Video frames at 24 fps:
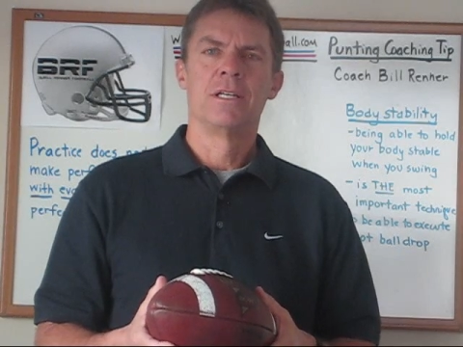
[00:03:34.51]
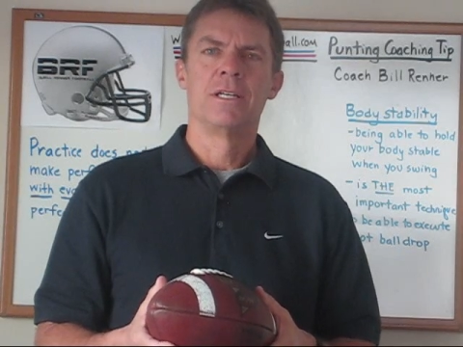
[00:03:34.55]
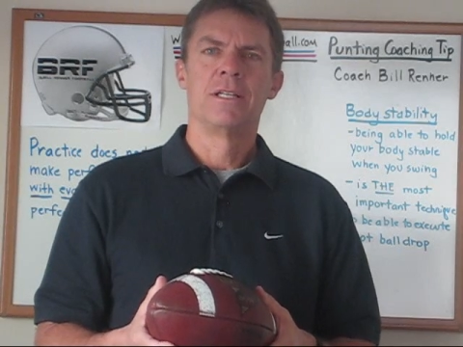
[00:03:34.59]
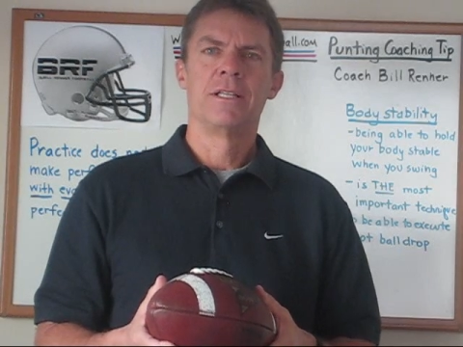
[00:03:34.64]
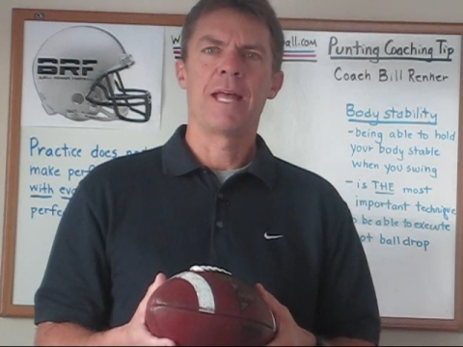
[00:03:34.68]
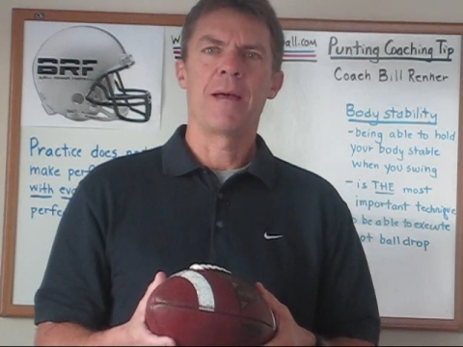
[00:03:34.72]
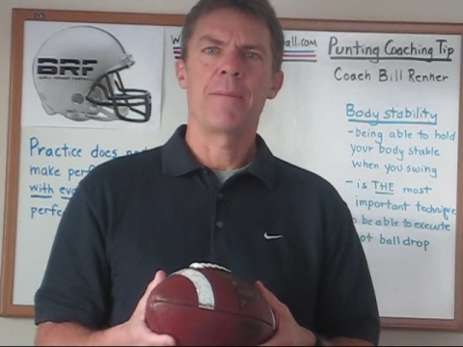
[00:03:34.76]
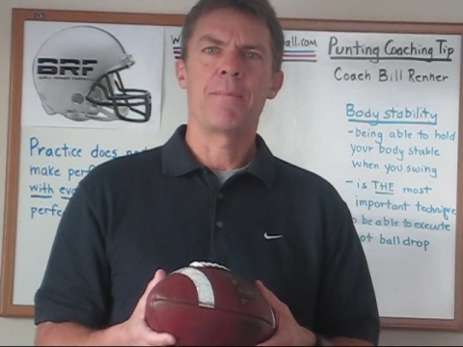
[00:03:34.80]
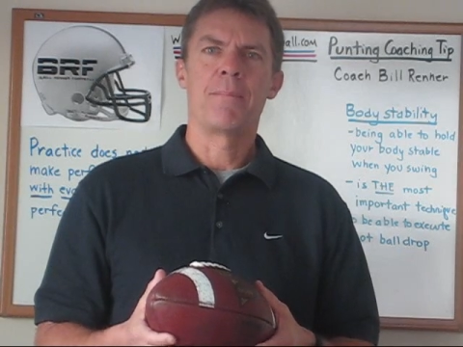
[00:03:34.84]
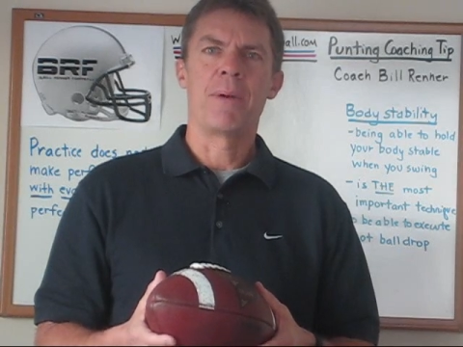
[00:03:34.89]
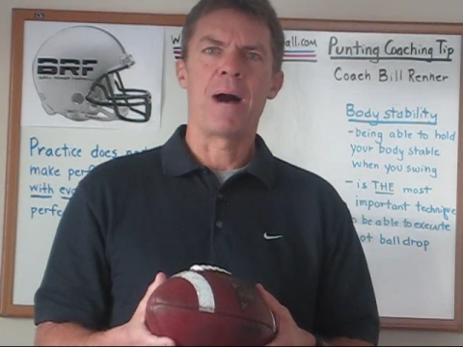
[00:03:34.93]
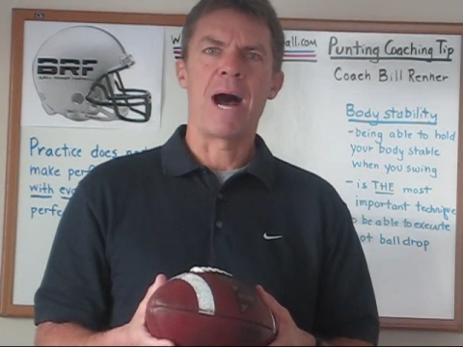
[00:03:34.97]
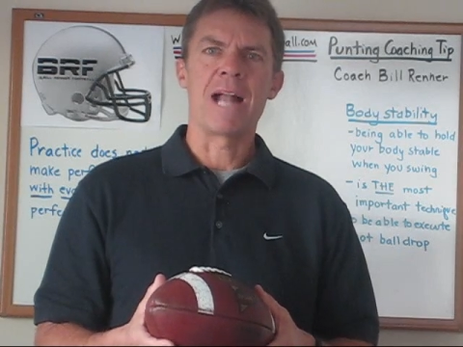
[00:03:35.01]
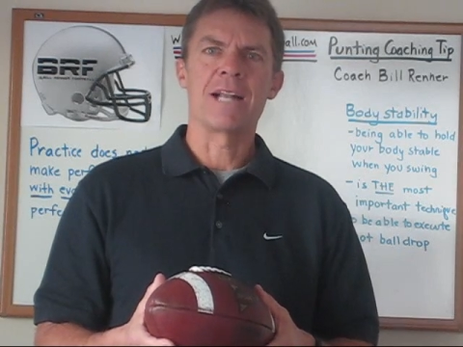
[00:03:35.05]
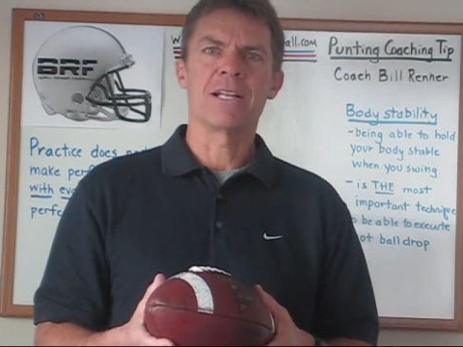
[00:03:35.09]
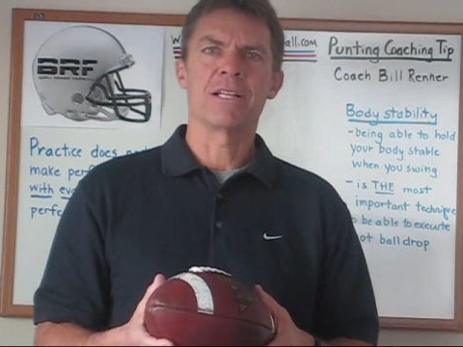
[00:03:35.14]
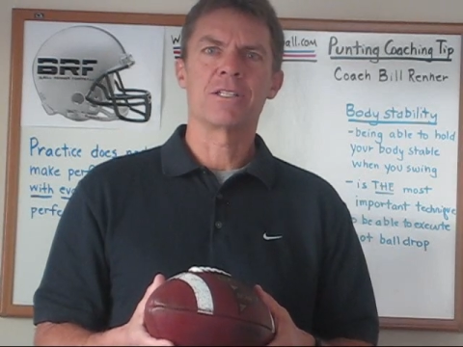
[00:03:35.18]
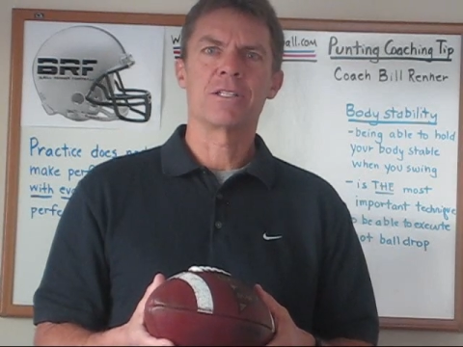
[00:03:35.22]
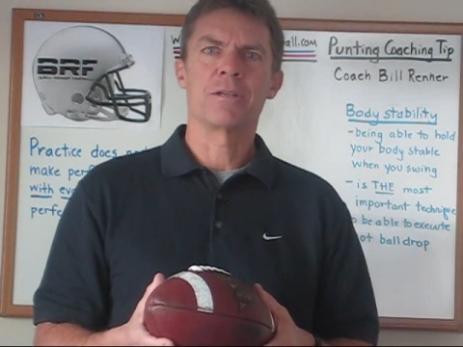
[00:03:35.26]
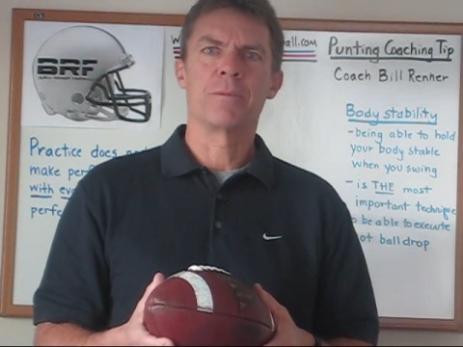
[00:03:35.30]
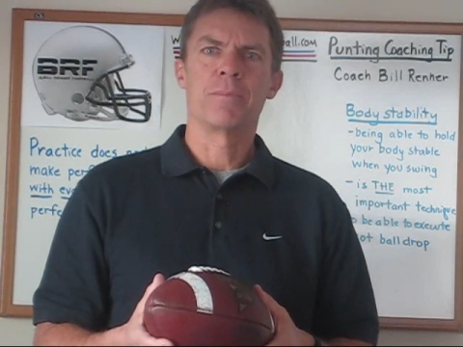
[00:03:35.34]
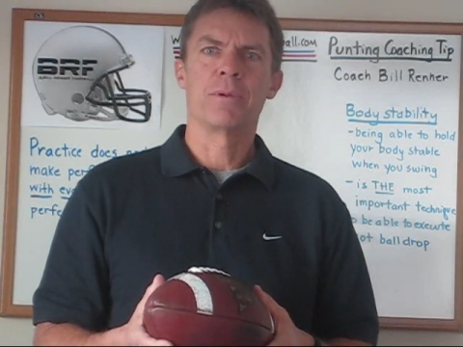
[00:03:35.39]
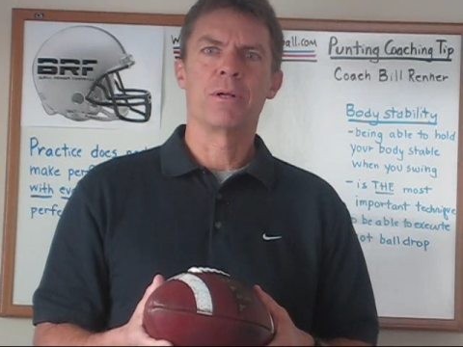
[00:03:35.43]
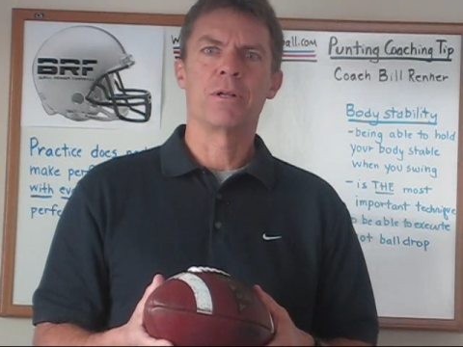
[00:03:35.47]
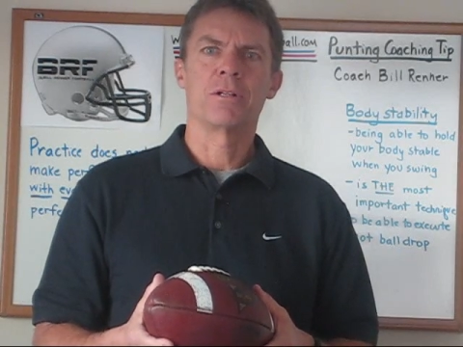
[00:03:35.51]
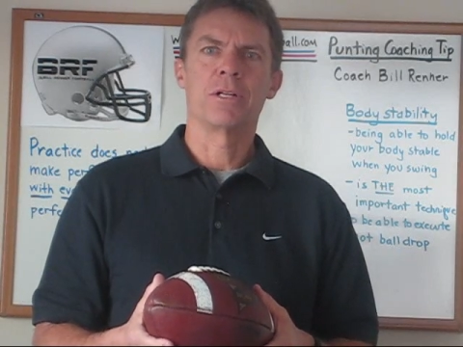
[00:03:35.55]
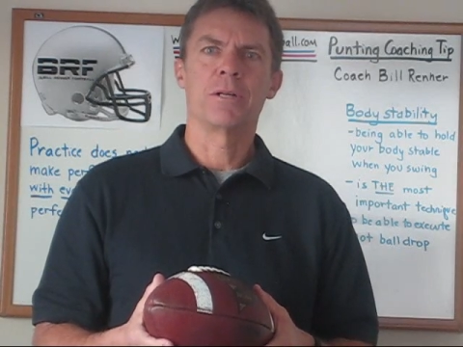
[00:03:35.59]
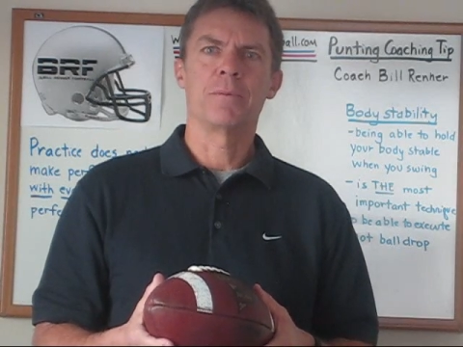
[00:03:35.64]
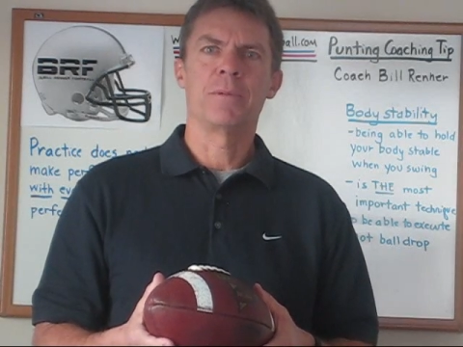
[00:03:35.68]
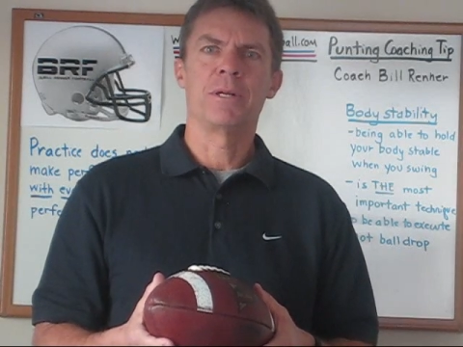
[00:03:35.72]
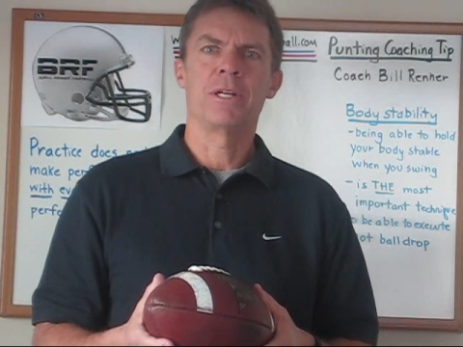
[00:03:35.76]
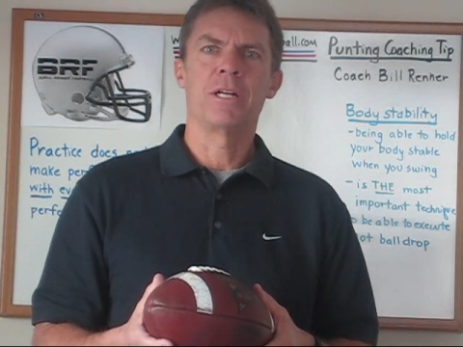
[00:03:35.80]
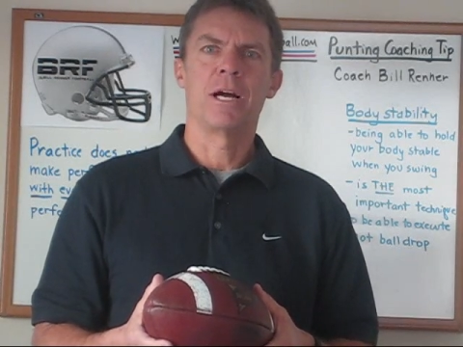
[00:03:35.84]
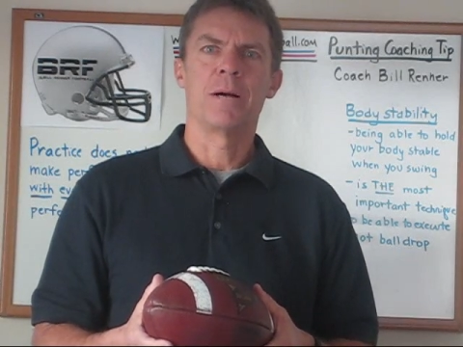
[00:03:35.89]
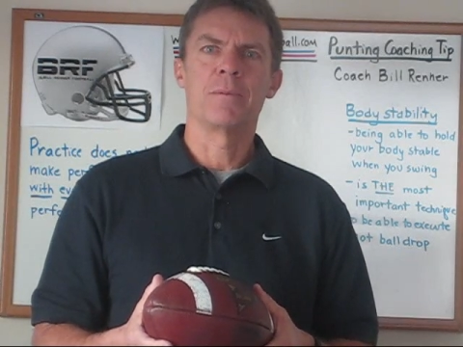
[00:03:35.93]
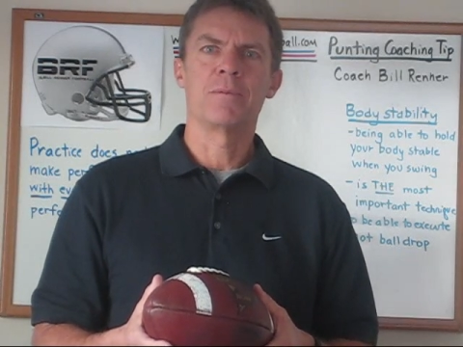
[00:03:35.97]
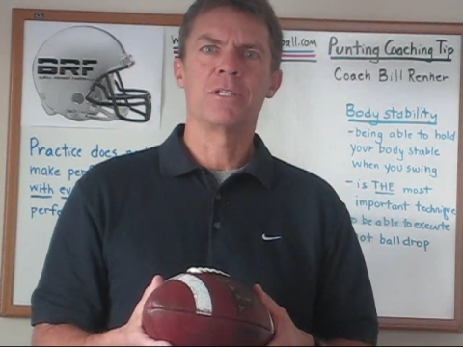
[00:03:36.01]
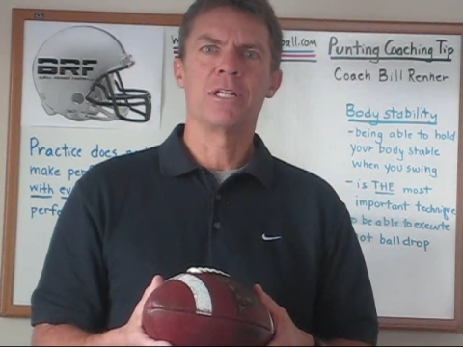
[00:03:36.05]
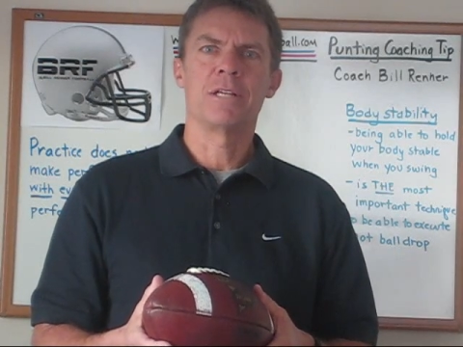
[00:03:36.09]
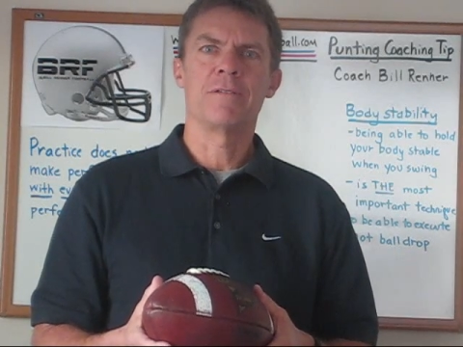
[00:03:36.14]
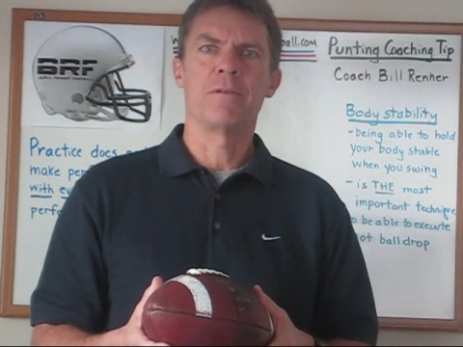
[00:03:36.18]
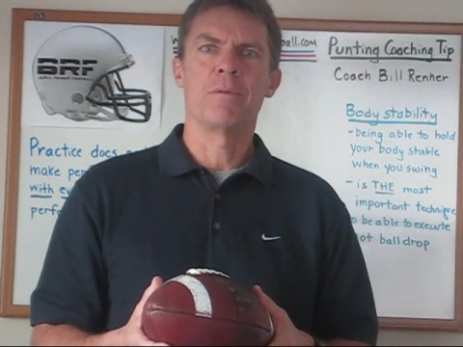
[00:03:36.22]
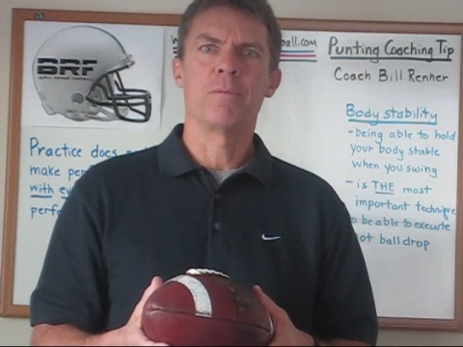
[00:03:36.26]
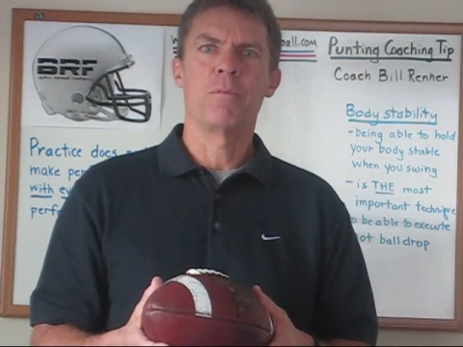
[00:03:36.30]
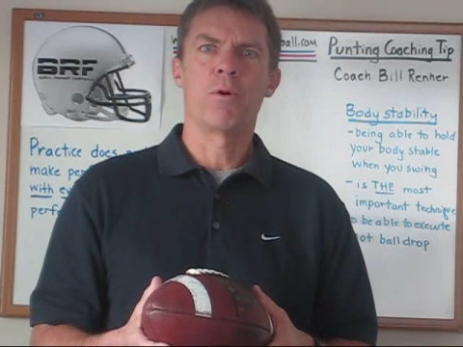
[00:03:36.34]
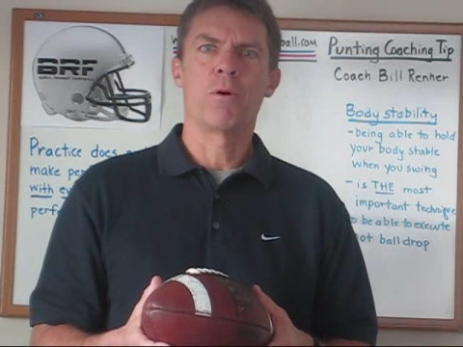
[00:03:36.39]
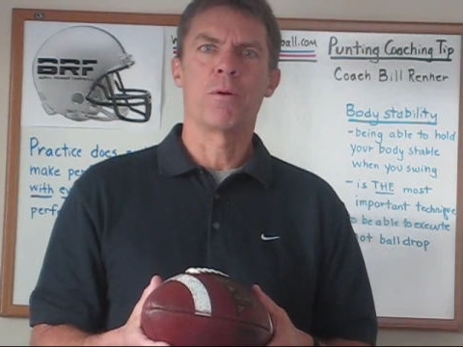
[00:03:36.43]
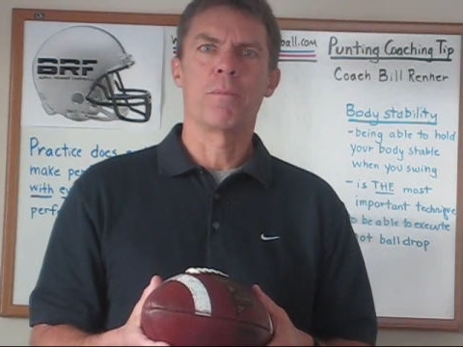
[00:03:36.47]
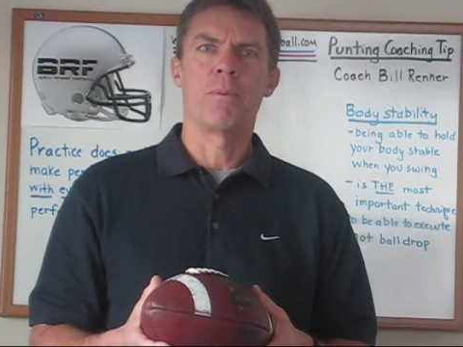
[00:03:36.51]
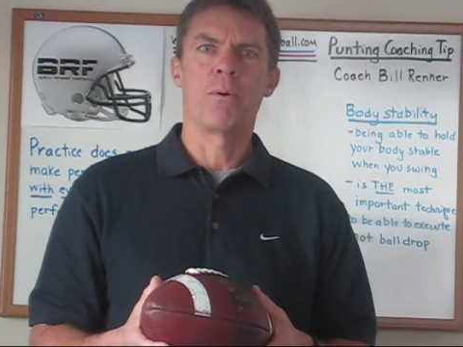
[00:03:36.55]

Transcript: that body stability becomes even more